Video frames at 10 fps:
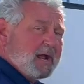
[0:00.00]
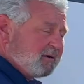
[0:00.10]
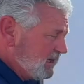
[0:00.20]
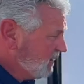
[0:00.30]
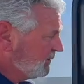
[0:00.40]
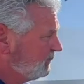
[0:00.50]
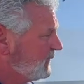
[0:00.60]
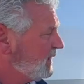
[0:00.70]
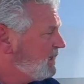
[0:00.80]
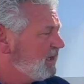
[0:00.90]
we're out here.
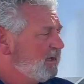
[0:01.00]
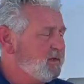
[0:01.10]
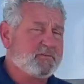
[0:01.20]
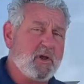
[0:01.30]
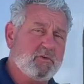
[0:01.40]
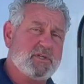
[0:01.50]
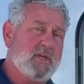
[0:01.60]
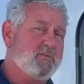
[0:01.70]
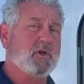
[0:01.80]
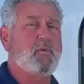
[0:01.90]
This coach
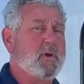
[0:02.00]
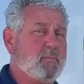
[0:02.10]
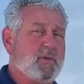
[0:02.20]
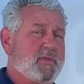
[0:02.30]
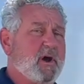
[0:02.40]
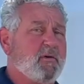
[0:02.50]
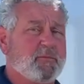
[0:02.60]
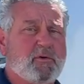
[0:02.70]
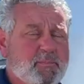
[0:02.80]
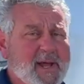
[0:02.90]
is equipped with the
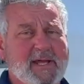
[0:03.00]
off-road